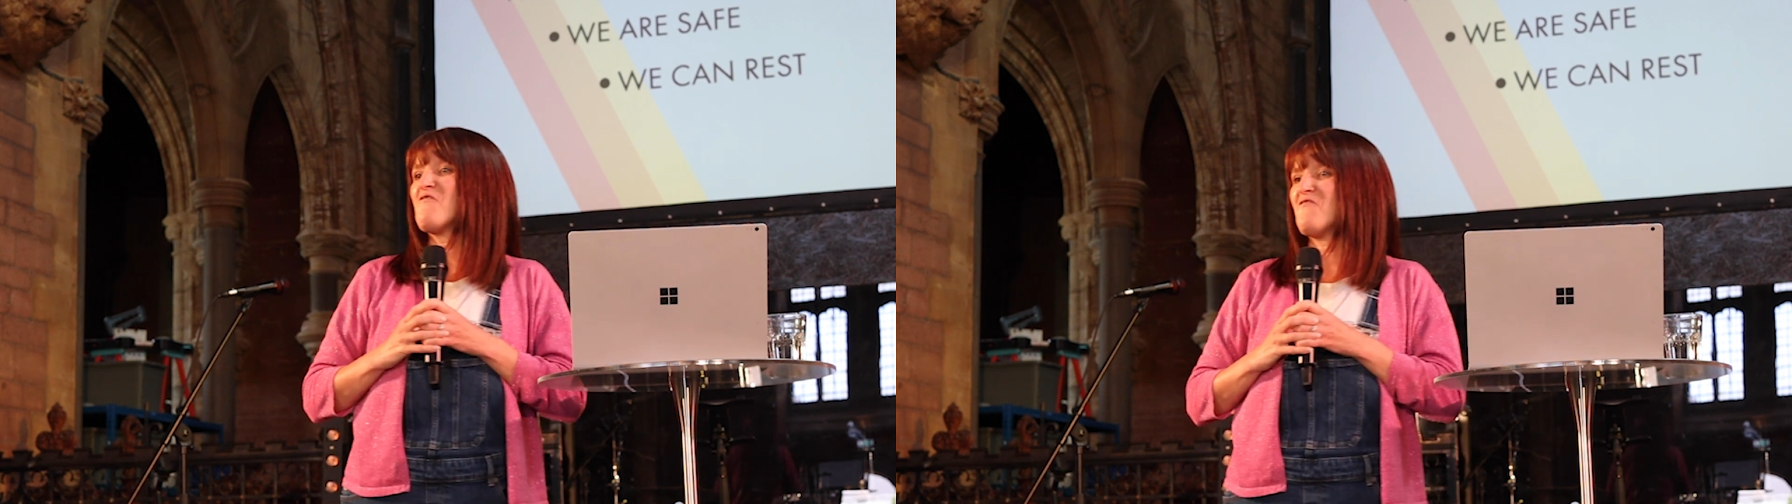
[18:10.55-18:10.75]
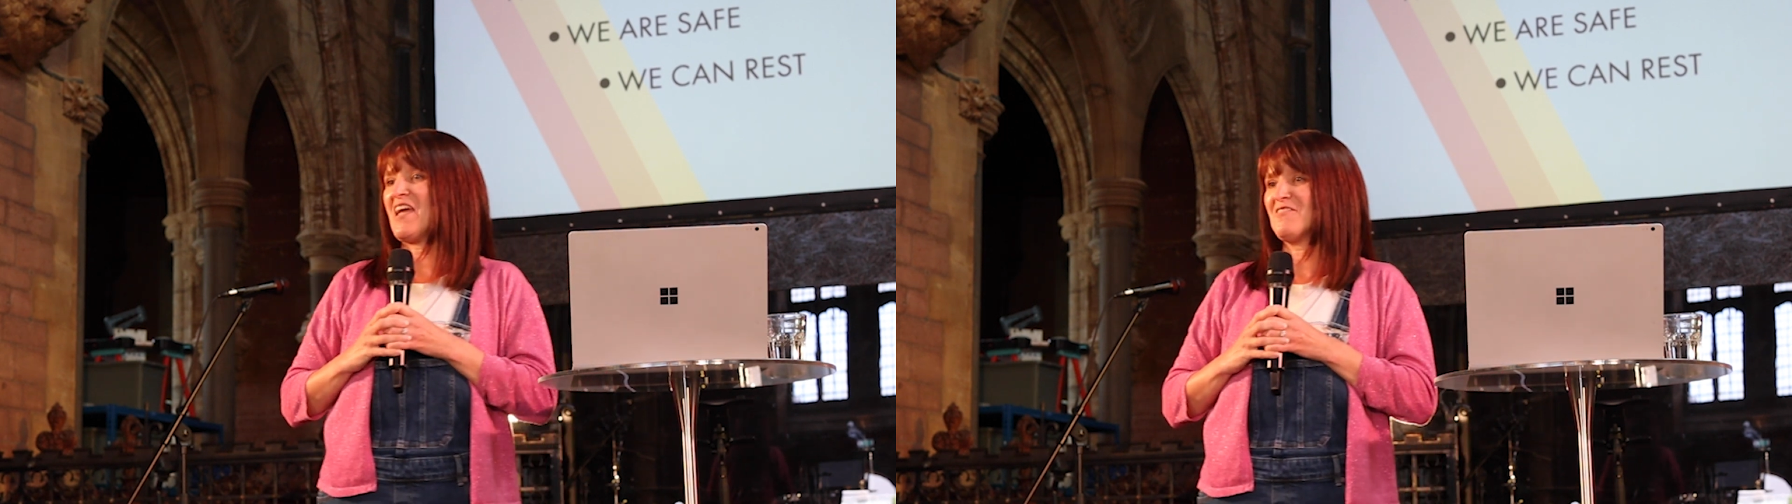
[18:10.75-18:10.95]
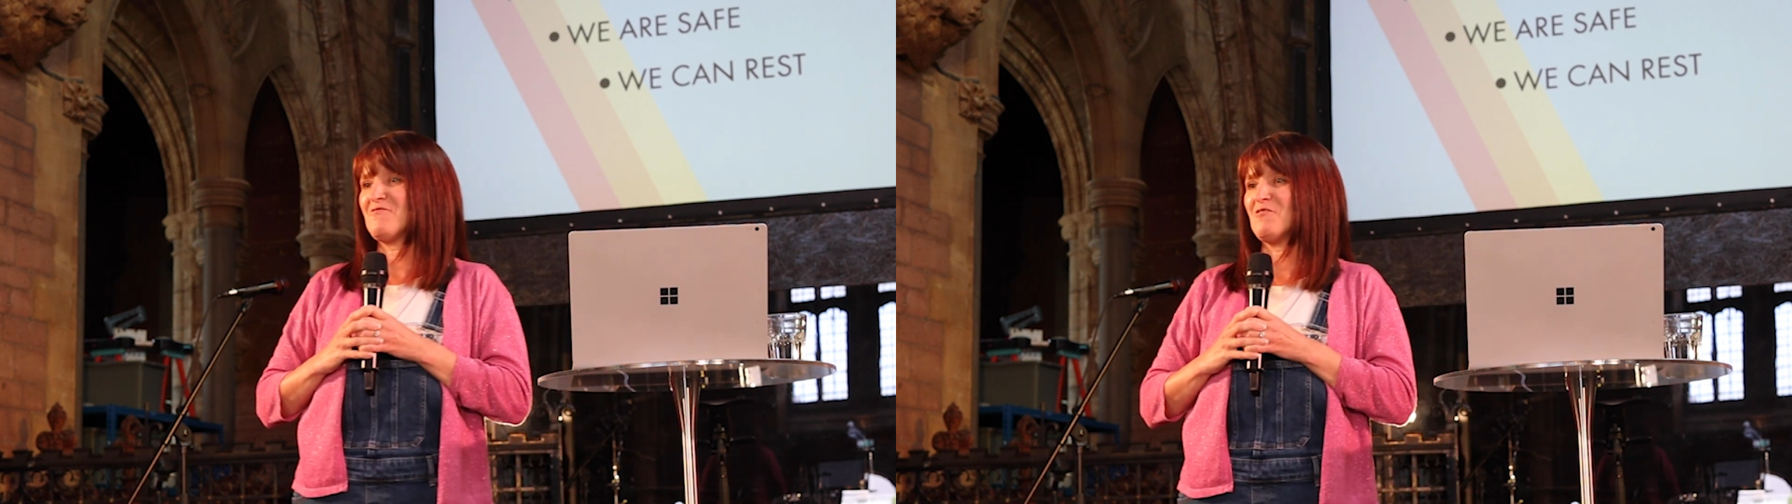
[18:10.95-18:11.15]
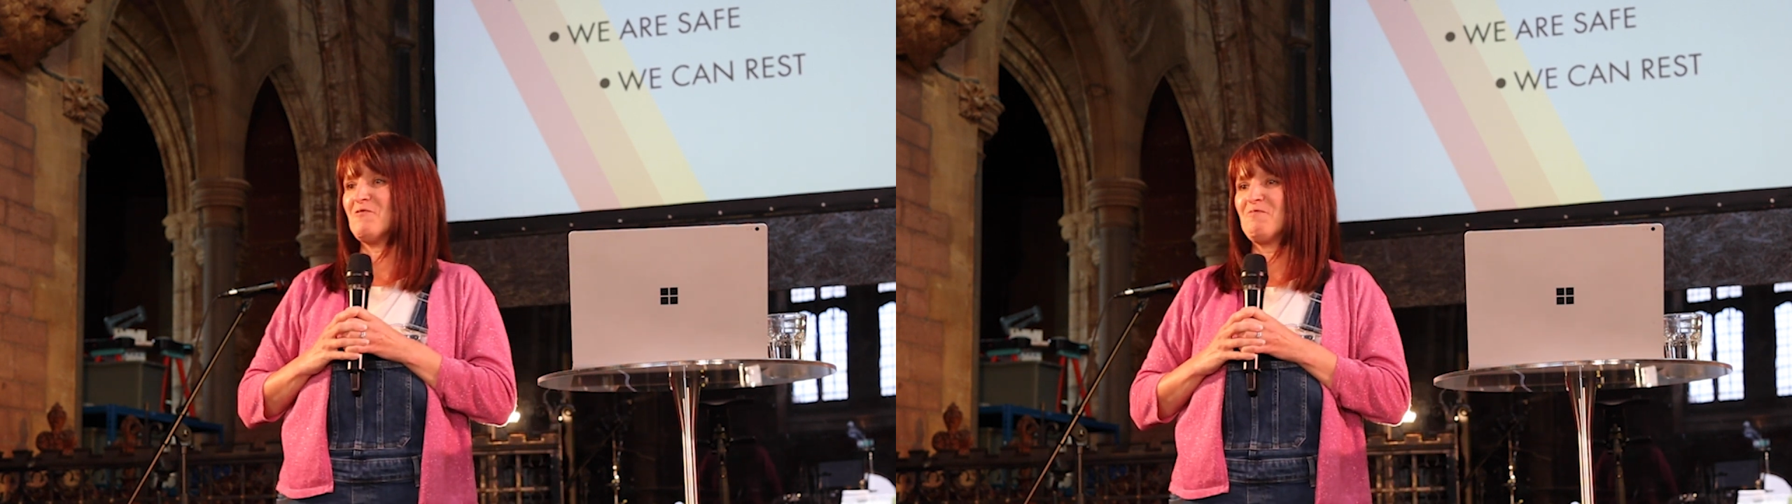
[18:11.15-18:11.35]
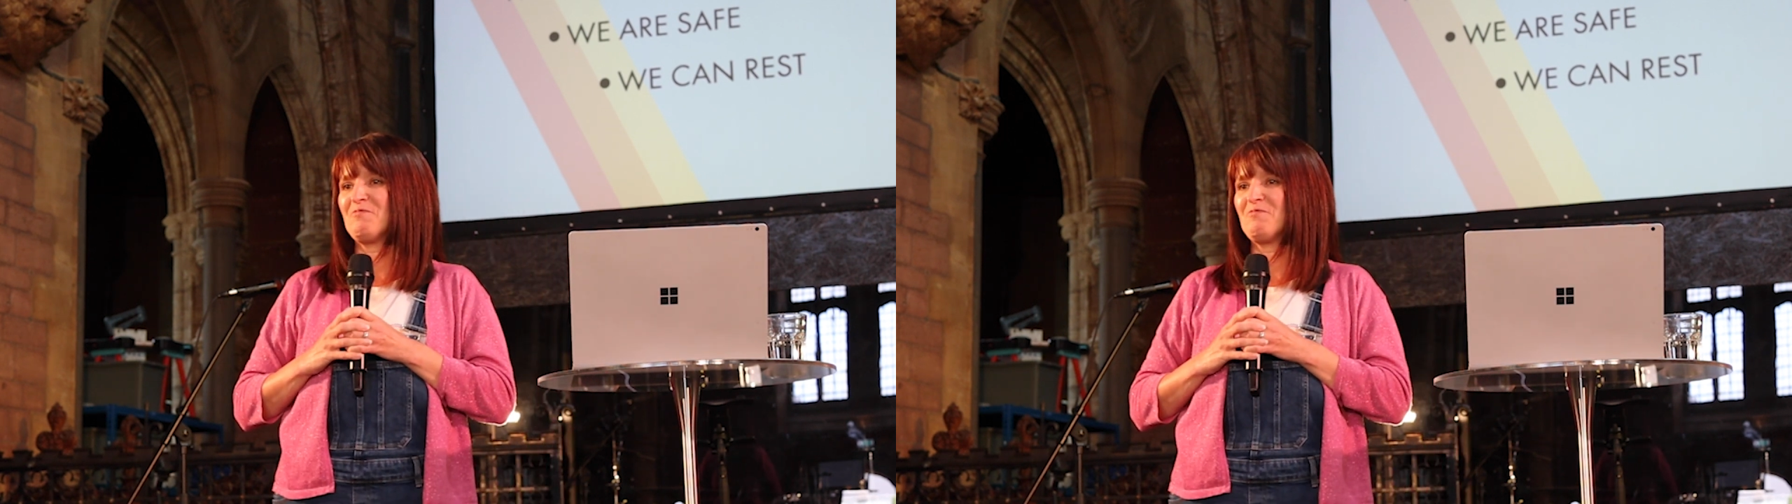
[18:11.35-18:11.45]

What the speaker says: faithful.